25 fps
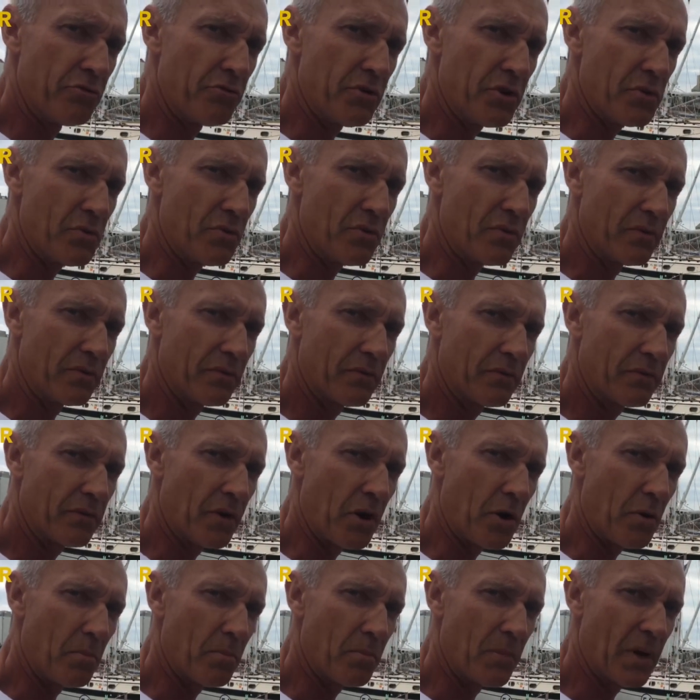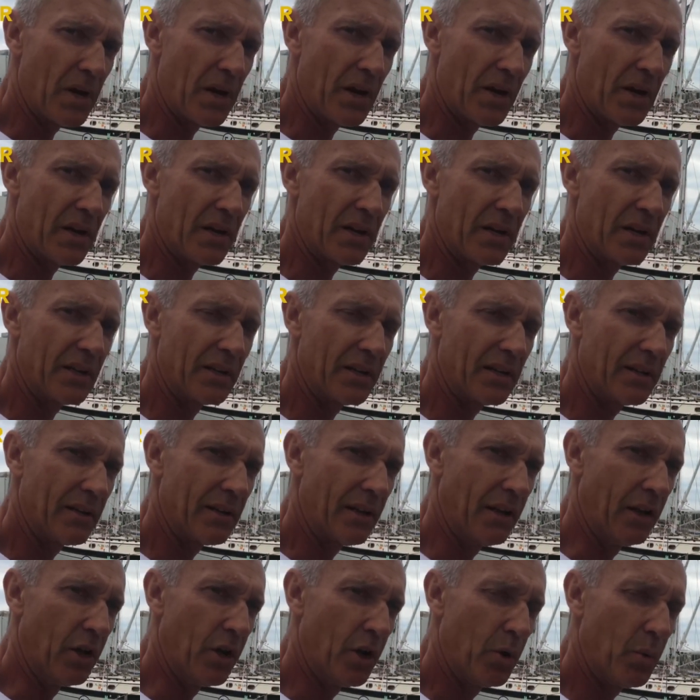route from
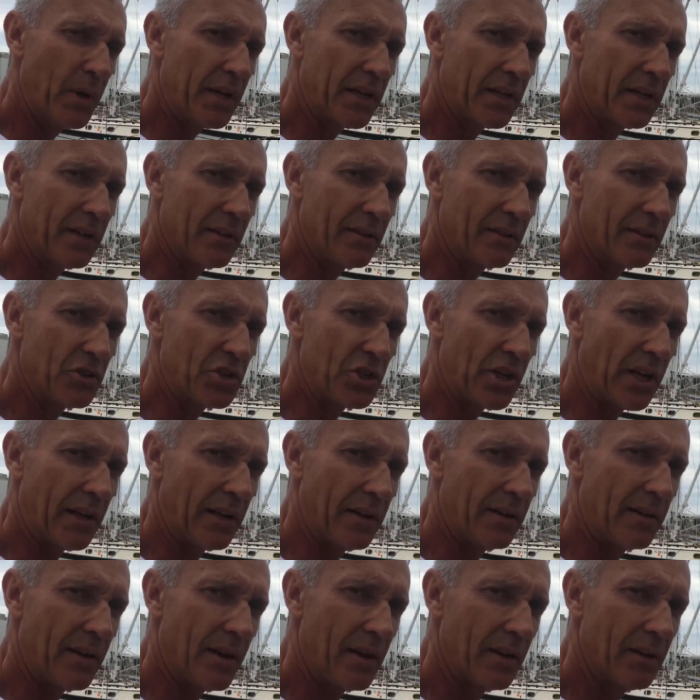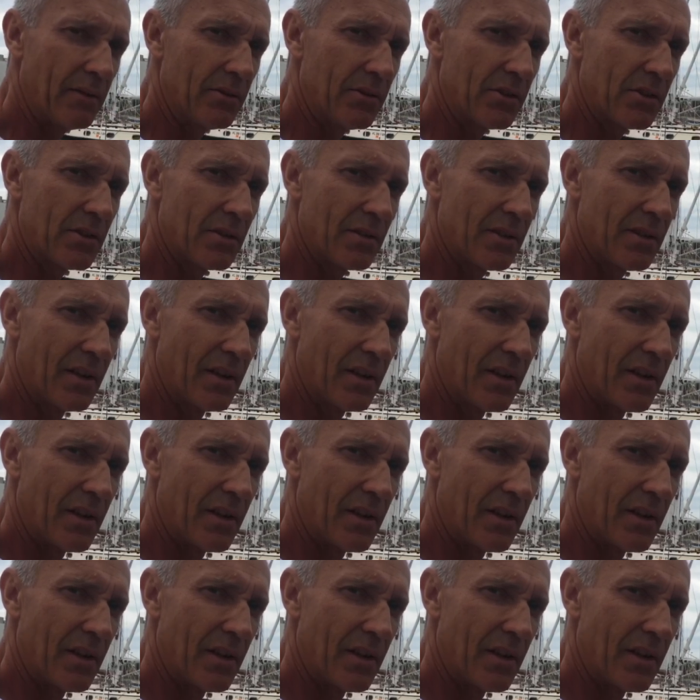Lerwick in the Shetland Islands,